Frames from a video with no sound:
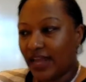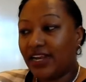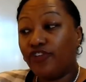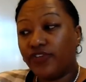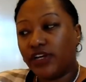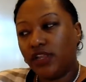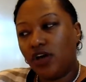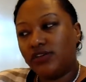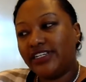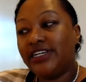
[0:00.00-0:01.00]
Now for the
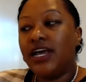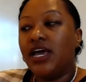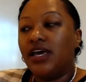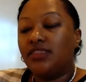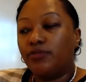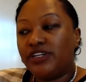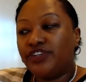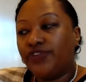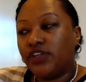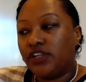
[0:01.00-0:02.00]
closet, the
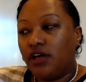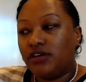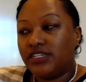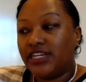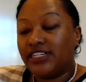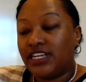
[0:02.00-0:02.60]
budget for the closet